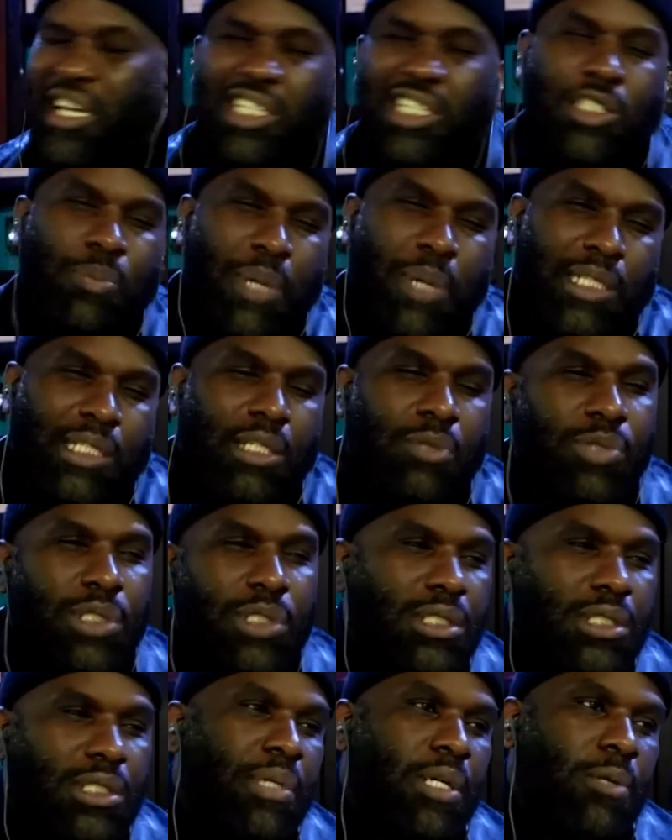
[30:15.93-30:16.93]
especially with
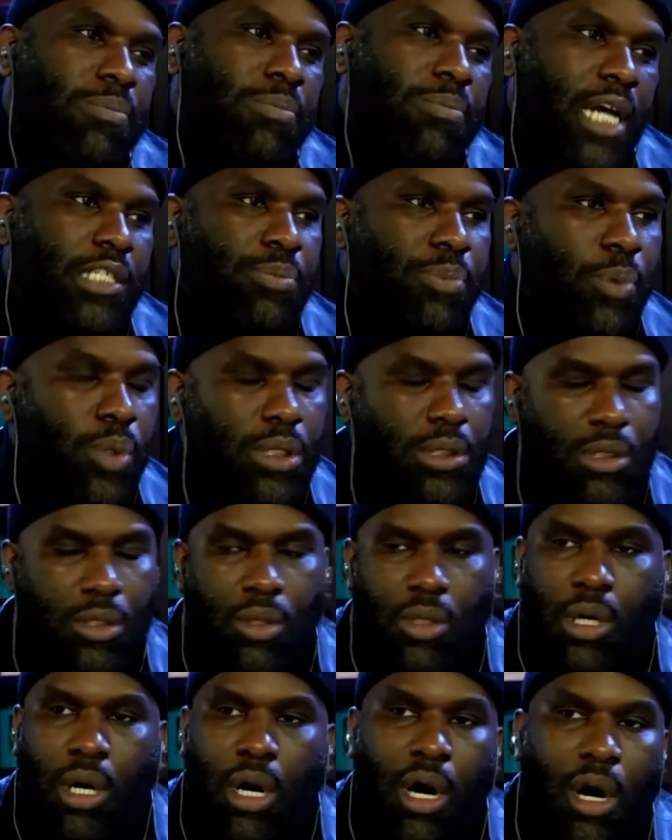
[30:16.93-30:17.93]
some of the price points,
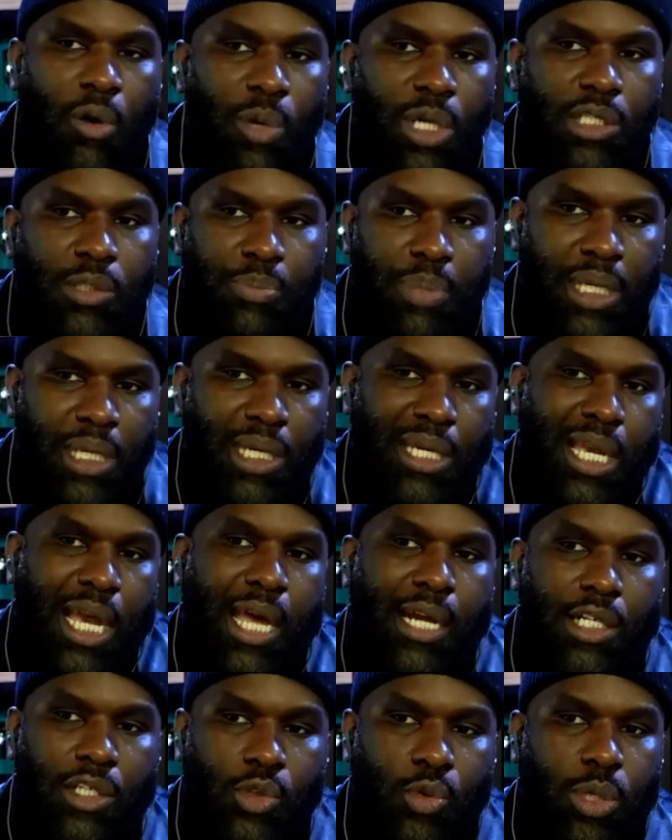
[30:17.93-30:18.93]
going to always be a
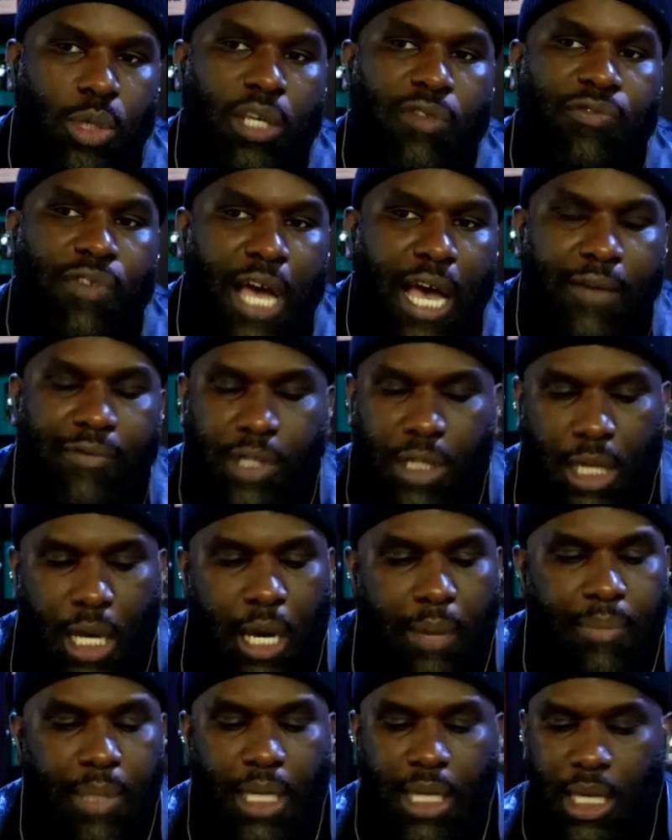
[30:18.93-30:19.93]
kind of 25 and
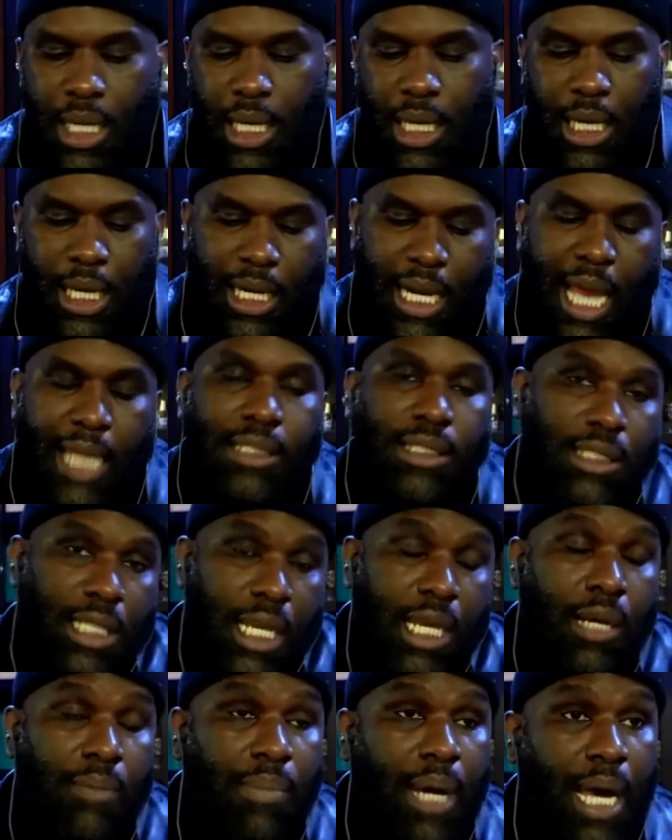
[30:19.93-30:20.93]
up. And I
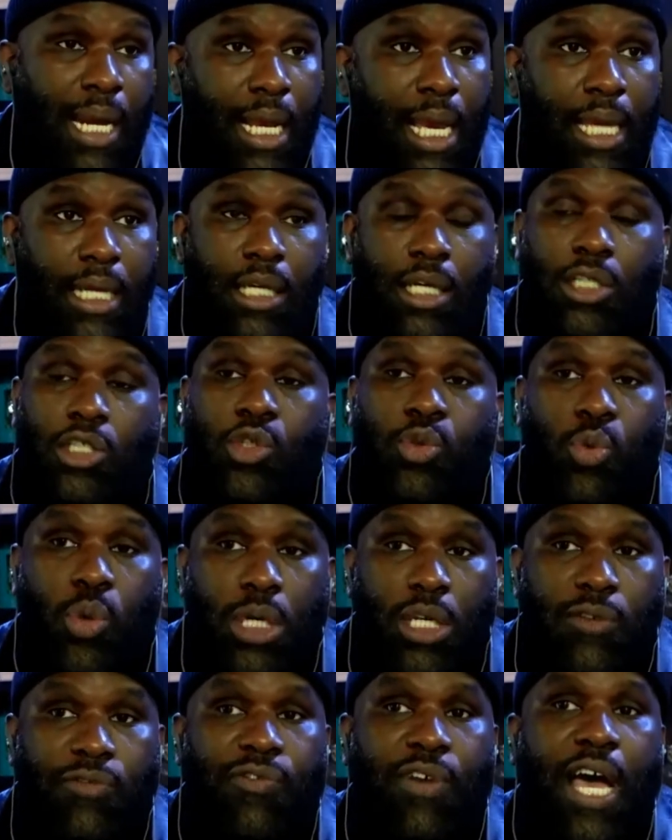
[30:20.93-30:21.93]
stand by that. A
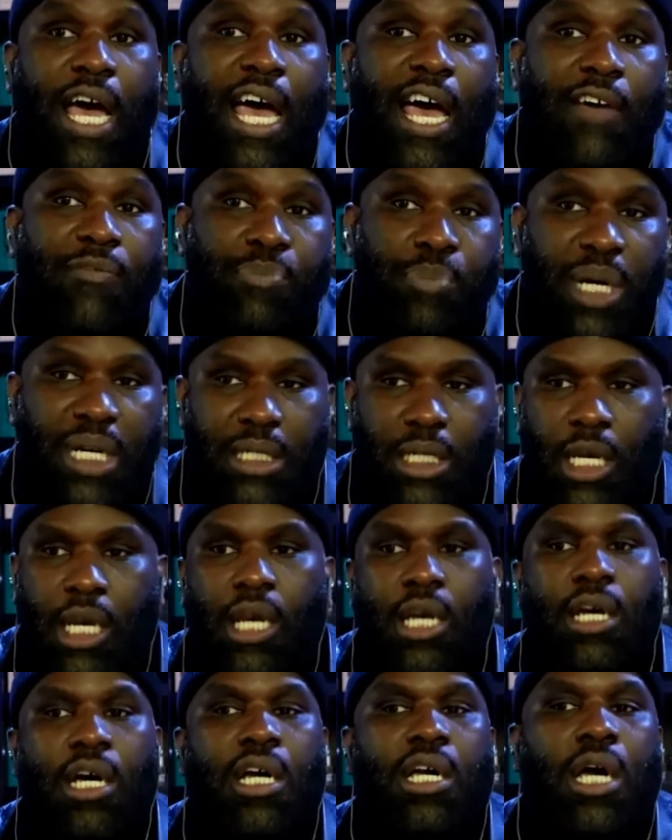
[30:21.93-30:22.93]
25, but
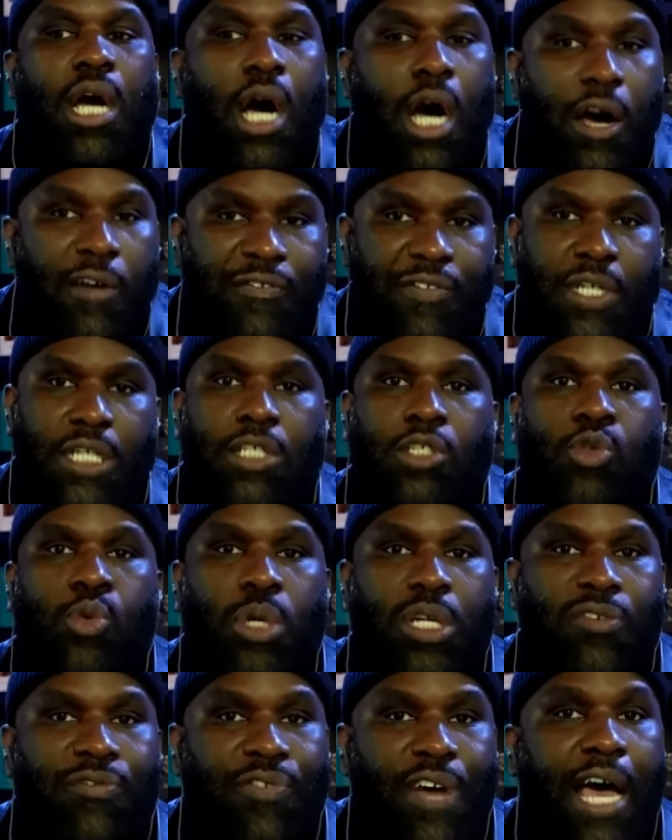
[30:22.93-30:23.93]
a confident
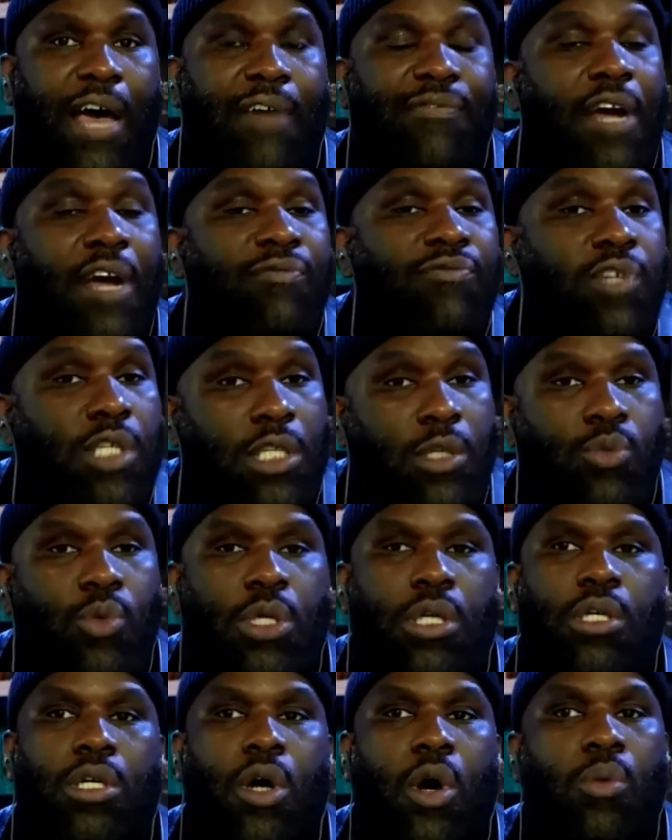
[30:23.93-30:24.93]
25. I really want
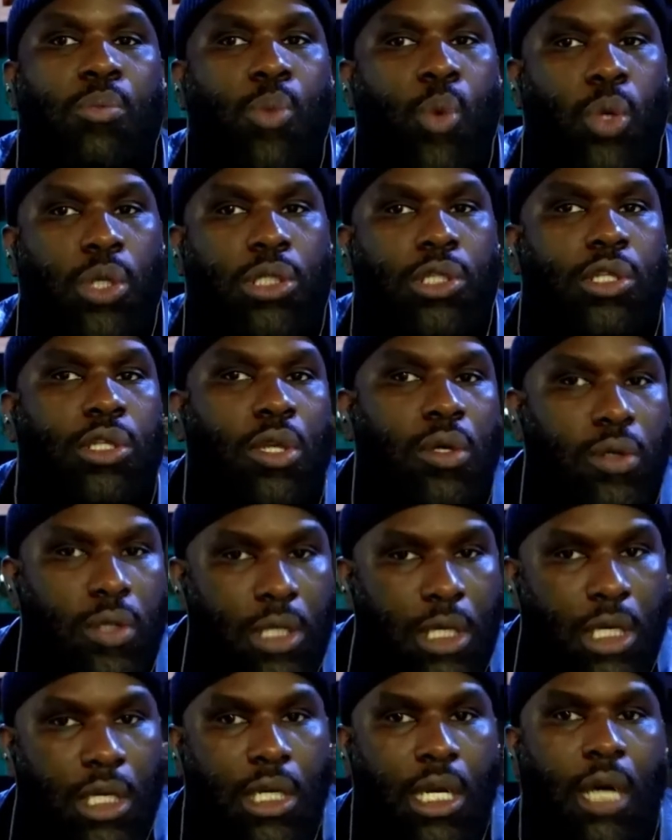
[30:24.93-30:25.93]
to go more
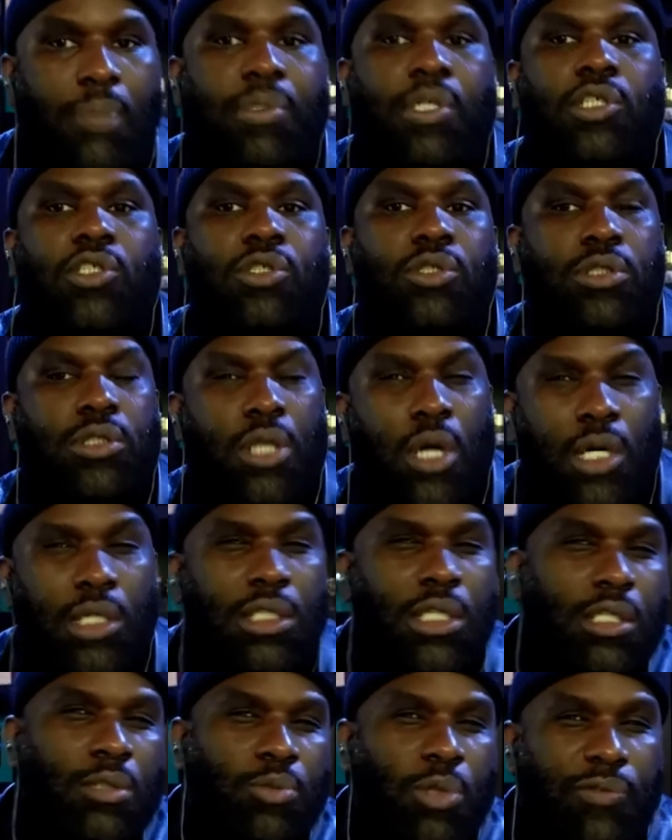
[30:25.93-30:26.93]
30 and up because you start
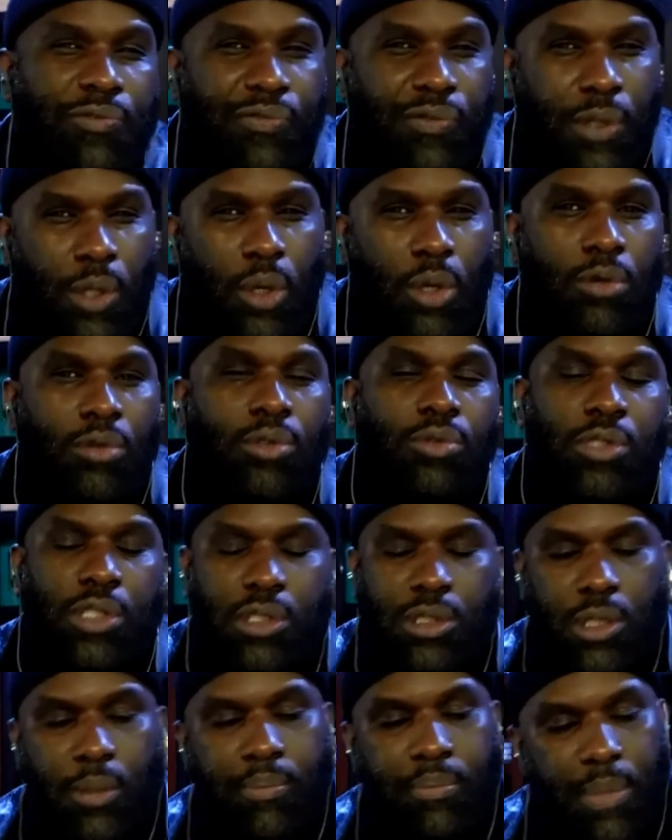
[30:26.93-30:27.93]
dealing with florals and
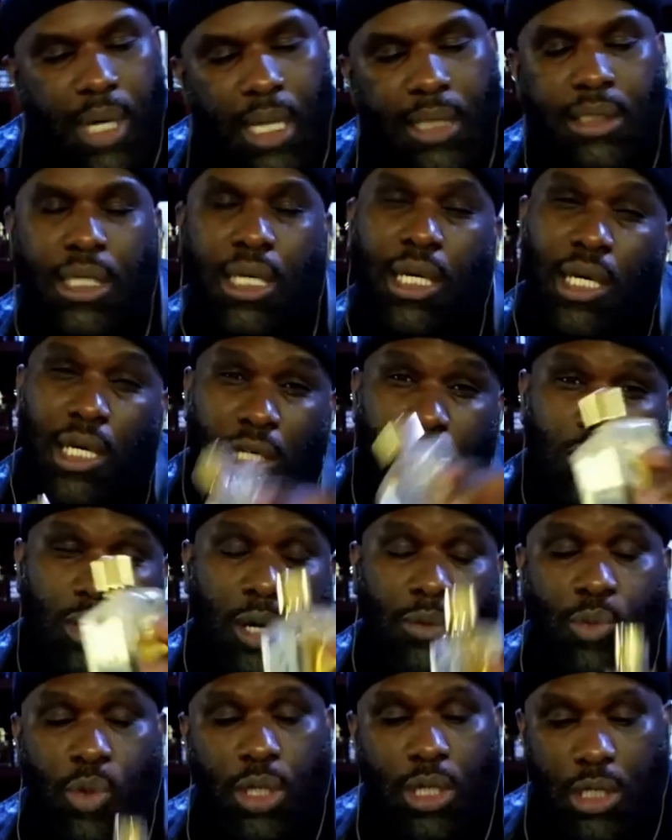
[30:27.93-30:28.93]
some musk. So I
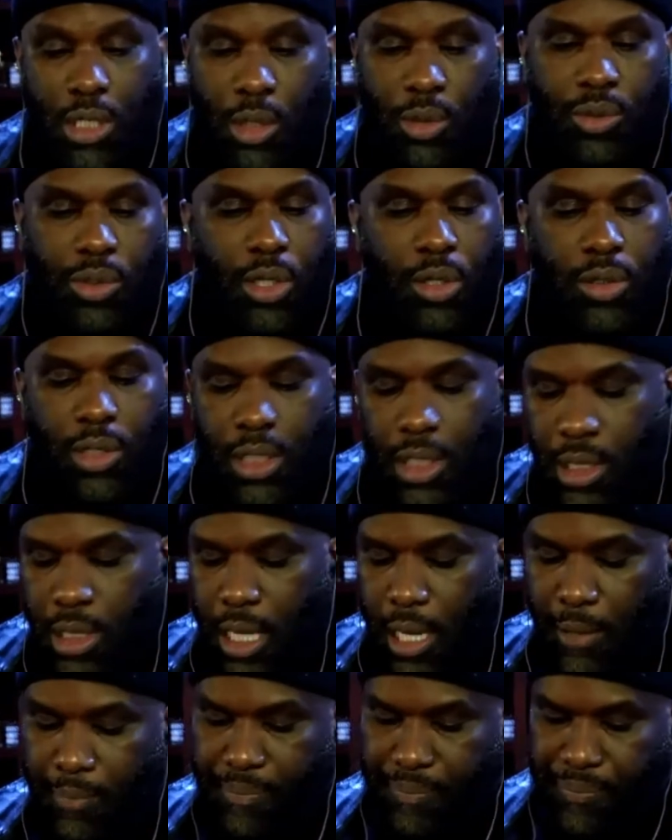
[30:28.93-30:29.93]
want to go 30 and
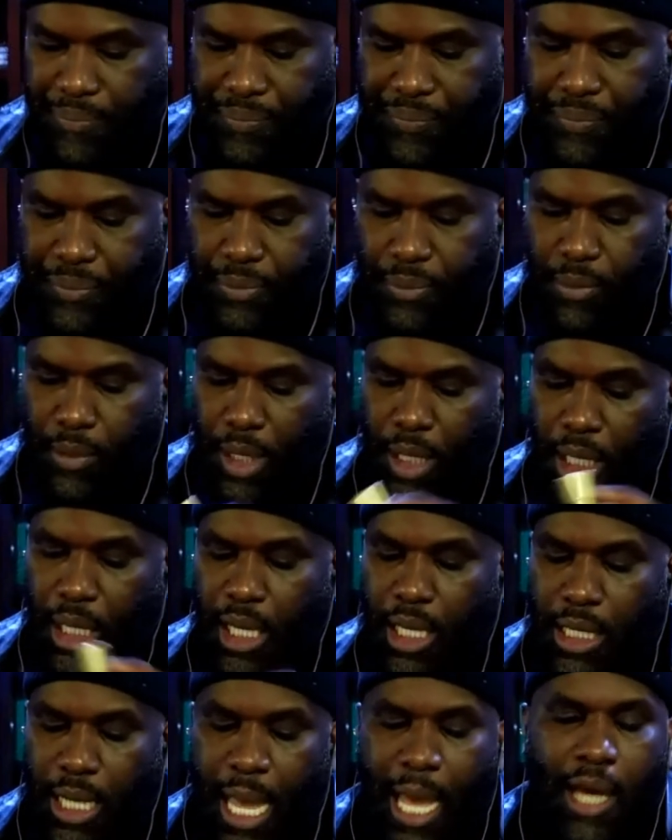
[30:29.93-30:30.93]
up.
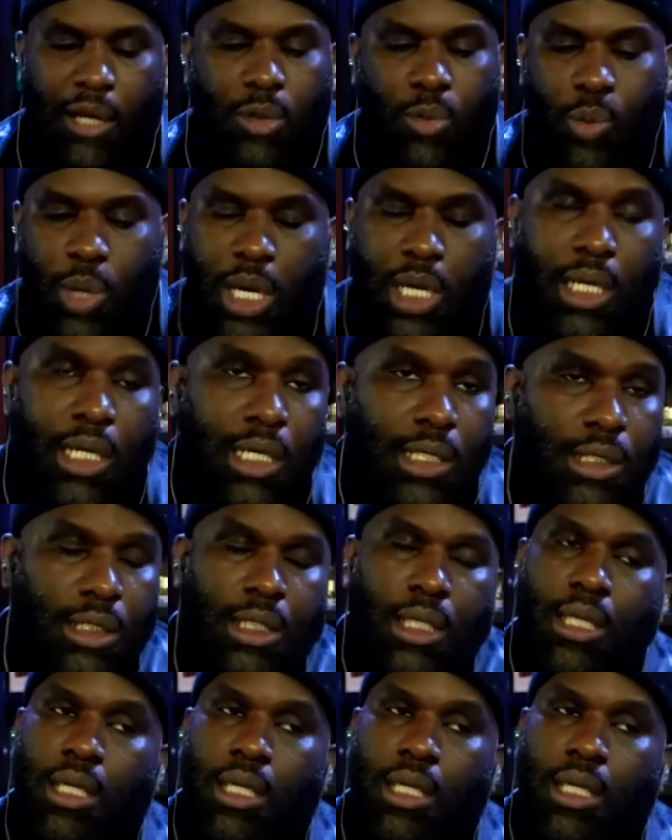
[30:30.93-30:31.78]
And how to wear this,